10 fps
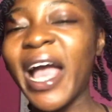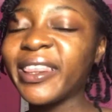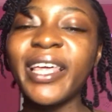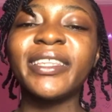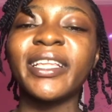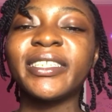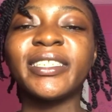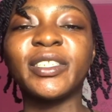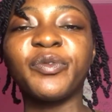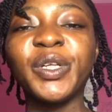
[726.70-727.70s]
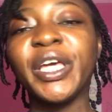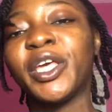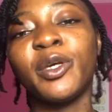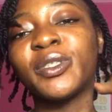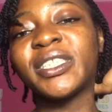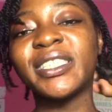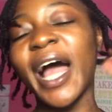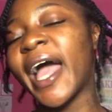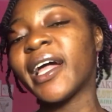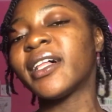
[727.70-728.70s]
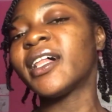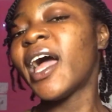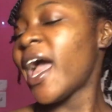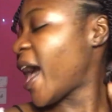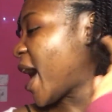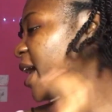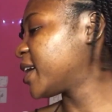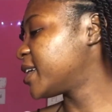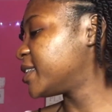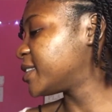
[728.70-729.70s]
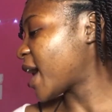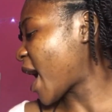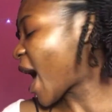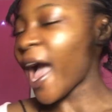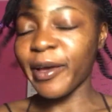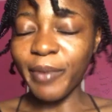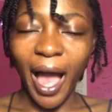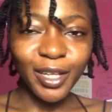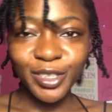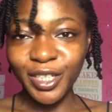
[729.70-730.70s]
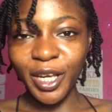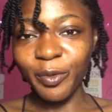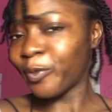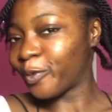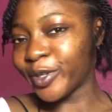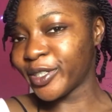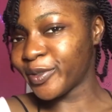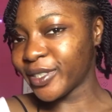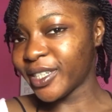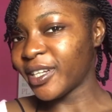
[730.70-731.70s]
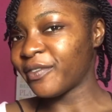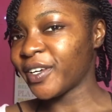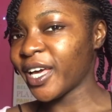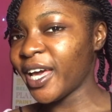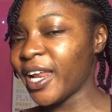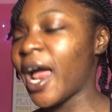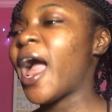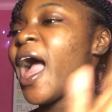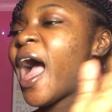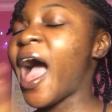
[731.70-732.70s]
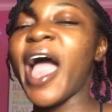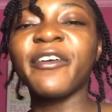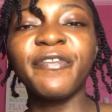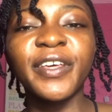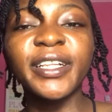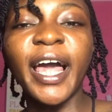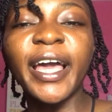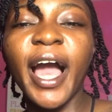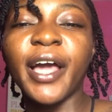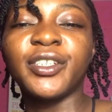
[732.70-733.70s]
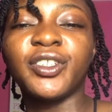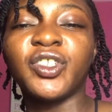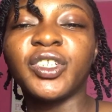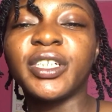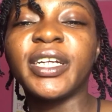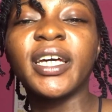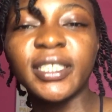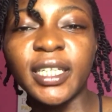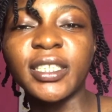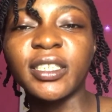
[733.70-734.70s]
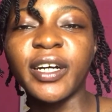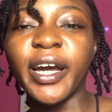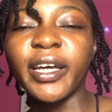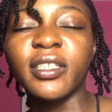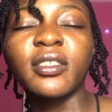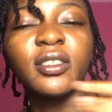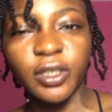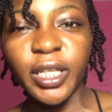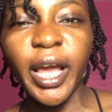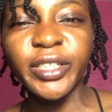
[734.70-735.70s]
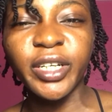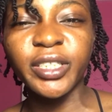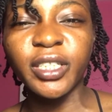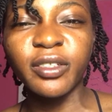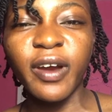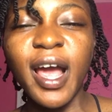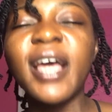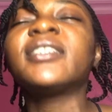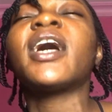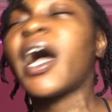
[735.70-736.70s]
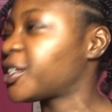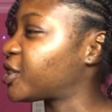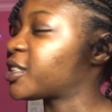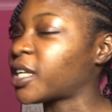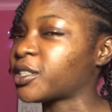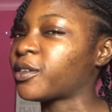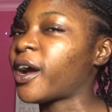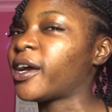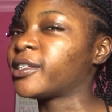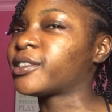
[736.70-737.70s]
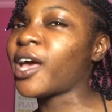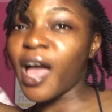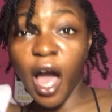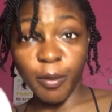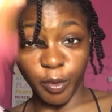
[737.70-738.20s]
think that this is a really cute style and I am actually really loving it. I feel like I should accessorize. Do you think I should accessorize? I should accessorize. I'll be